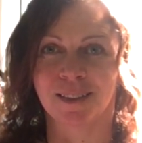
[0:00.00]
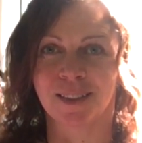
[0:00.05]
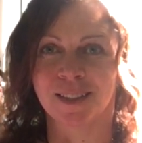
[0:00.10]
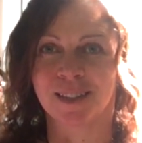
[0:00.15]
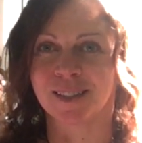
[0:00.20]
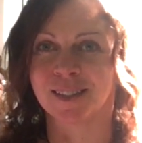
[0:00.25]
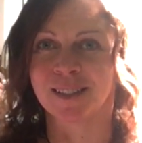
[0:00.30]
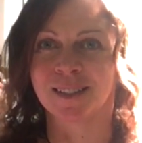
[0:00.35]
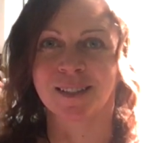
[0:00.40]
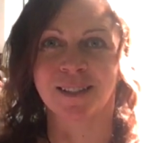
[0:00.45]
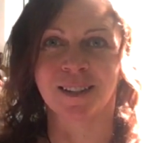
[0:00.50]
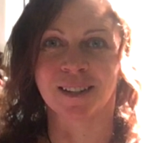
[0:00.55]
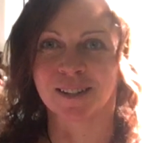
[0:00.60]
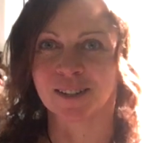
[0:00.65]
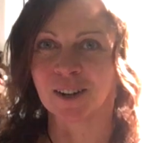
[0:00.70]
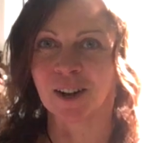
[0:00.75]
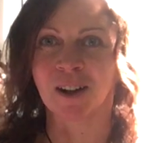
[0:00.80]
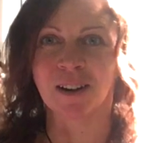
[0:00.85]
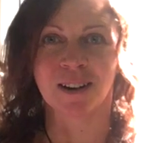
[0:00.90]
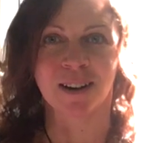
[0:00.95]
this does
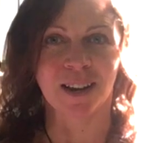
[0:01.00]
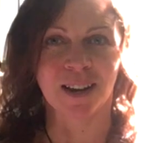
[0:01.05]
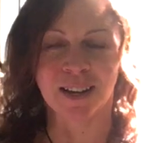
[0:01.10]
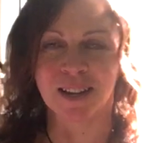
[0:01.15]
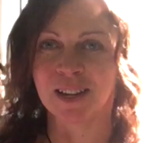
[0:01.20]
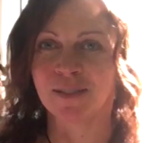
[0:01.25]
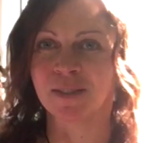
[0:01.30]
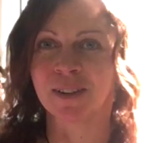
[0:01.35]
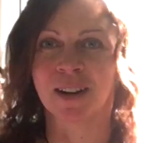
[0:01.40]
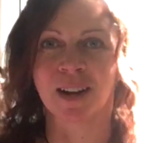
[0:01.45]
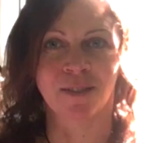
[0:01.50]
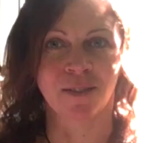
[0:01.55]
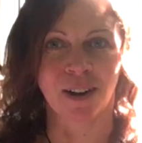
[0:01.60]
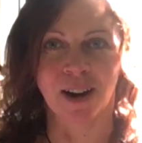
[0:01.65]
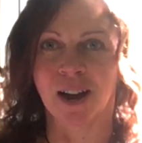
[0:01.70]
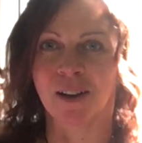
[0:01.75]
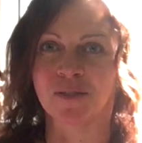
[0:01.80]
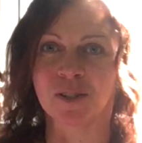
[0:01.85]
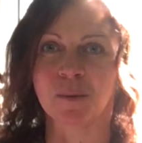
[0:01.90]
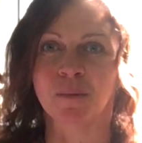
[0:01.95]
not even ever
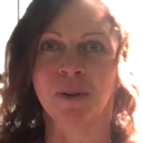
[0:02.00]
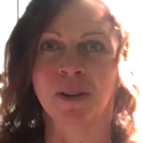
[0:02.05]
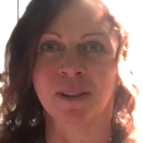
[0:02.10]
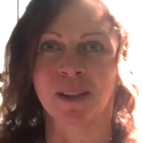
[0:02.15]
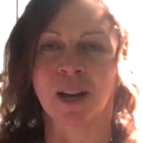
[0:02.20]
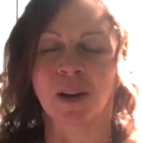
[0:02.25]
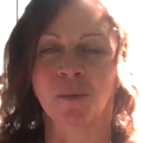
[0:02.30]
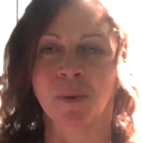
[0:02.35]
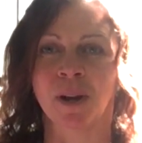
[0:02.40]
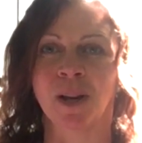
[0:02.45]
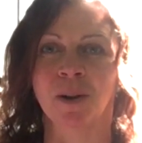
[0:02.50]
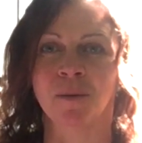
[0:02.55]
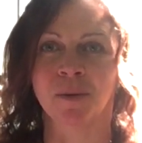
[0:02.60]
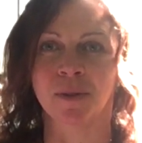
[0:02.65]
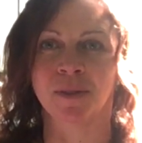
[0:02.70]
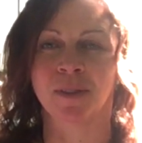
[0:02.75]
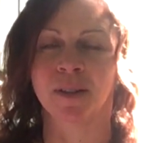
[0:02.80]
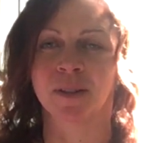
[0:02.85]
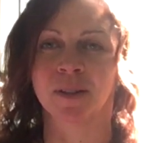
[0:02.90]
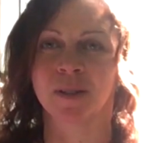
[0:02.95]
have to be that way
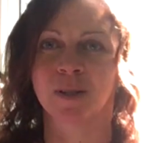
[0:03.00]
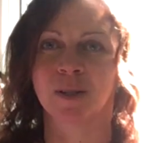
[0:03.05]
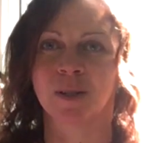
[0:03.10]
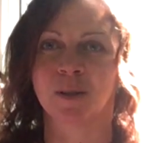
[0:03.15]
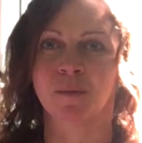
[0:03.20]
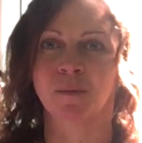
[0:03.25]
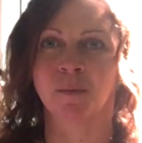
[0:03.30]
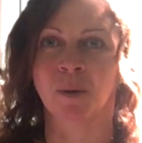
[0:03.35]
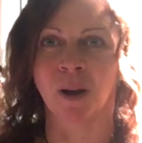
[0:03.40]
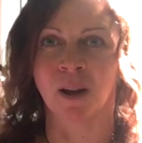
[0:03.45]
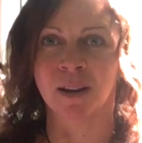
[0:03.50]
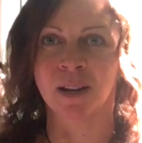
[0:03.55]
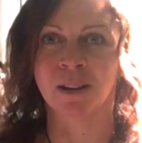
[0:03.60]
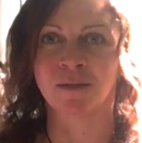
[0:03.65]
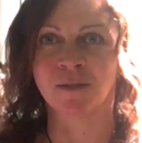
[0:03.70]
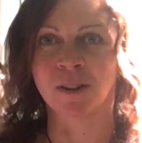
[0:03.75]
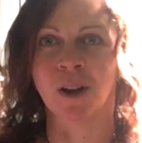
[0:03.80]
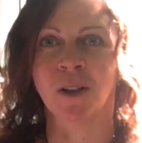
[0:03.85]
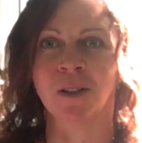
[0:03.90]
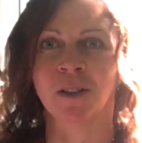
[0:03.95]
with this body of
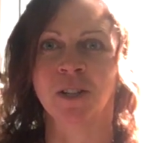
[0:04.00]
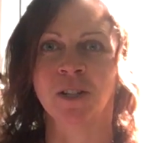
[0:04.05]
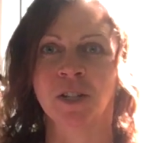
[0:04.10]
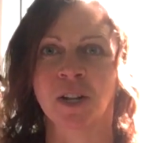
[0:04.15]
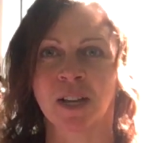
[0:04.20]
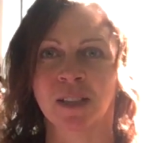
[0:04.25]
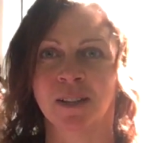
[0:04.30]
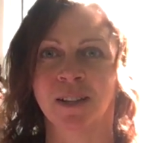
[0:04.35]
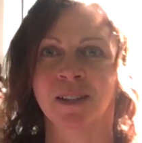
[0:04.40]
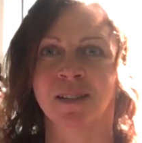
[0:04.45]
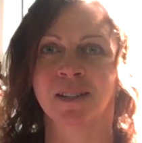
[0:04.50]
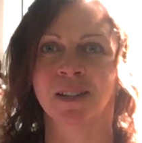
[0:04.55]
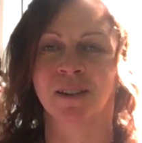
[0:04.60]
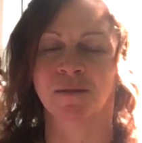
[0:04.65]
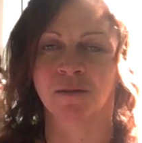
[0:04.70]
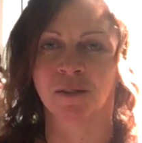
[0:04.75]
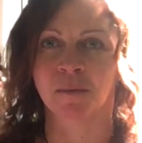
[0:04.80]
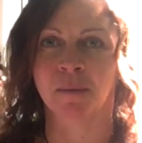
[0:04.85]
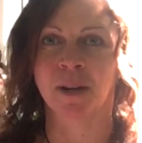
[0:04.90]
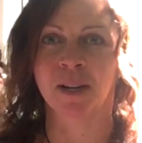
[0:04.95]
knowledge and this
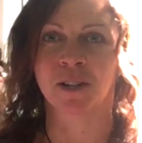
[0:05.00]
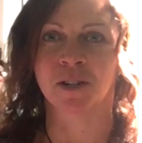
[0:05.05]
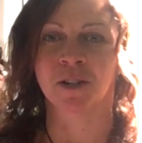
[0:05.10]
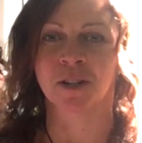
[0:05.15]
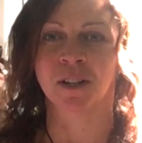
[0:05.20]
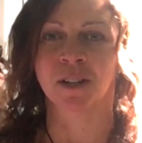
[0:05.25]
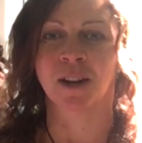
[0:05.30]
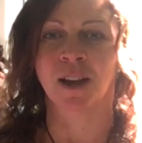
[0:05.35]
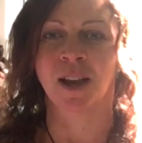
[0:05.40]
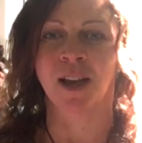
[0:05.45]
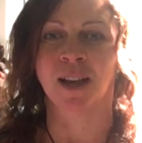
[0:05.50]
information.